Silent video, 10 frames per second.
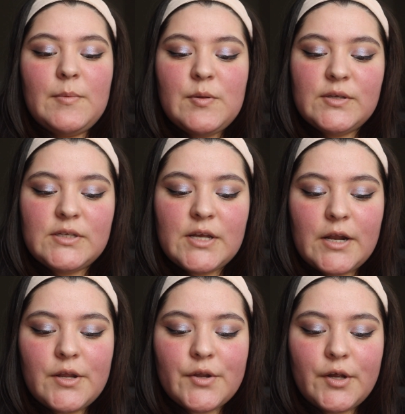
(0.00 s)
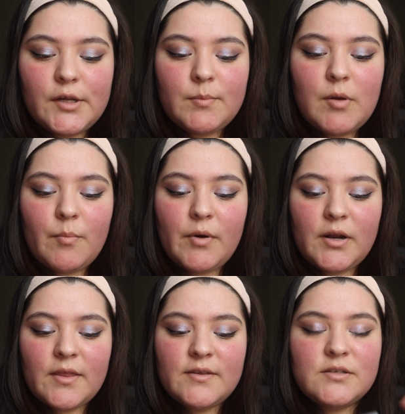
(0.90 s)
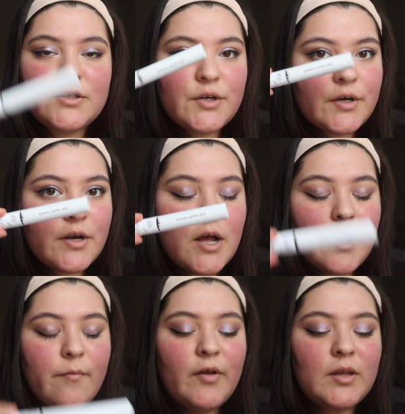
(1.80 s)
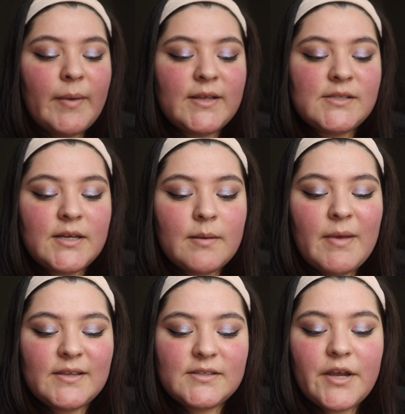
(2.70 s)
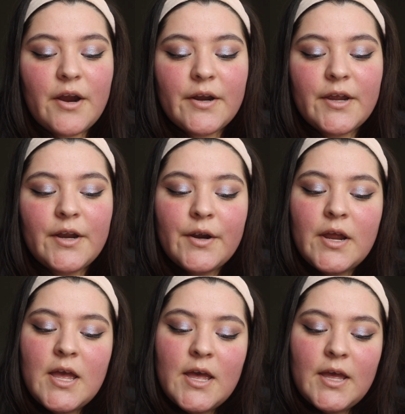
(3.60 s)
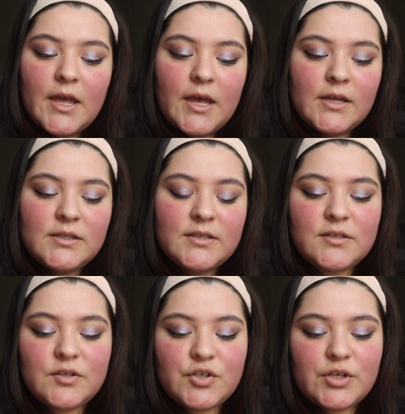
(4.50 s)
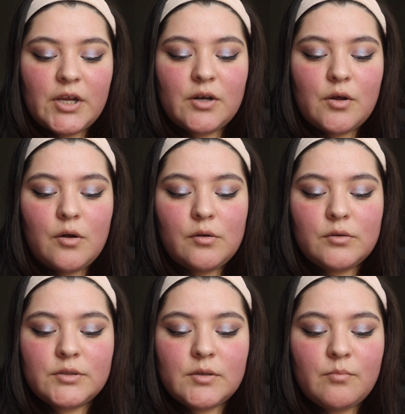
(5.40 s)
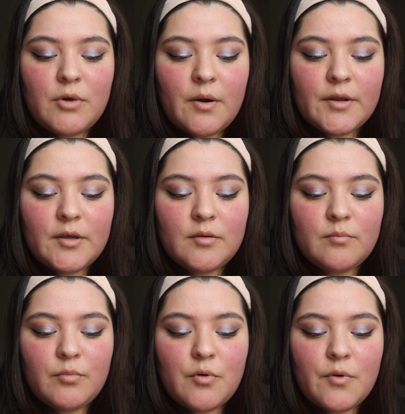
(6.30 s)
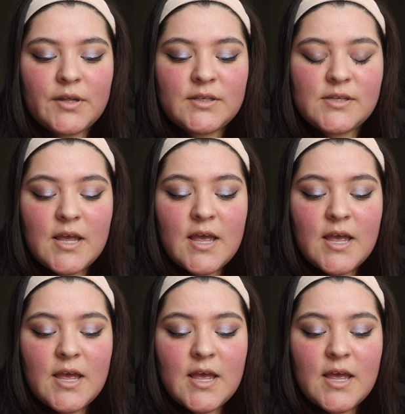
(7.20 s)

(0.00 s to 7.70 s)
using another Colourpop product. This is their volumizing mascara here, and this is in a shade called Brownie Points.